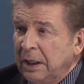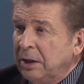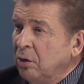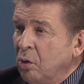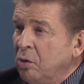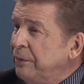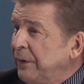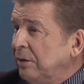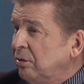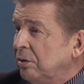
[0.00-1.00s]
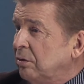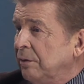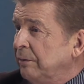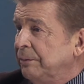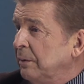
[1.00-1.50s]
in all facets
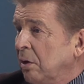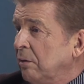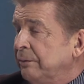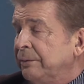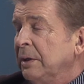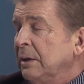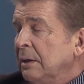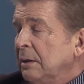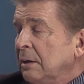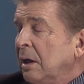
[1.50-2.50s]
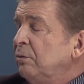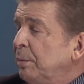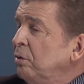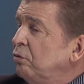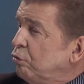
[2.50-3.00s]
of I
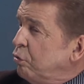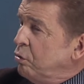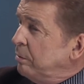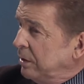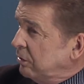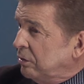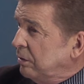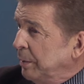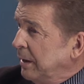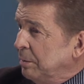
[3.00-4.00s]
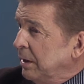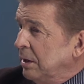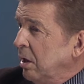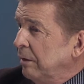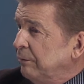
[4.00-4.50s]
suppose, traumas to people in
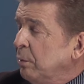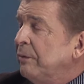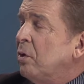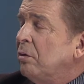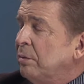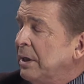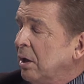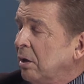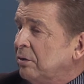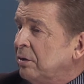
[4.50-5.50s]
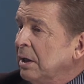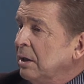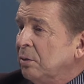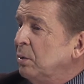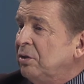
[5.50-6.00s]
life. And we've got to realise
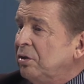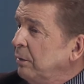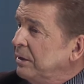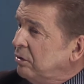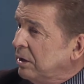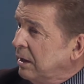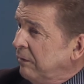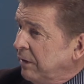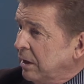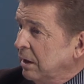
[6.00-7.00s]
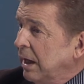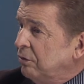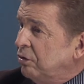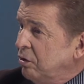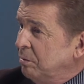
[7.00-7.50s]
that we're so insignificant
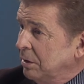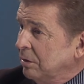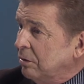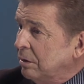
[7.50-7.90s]
as humans.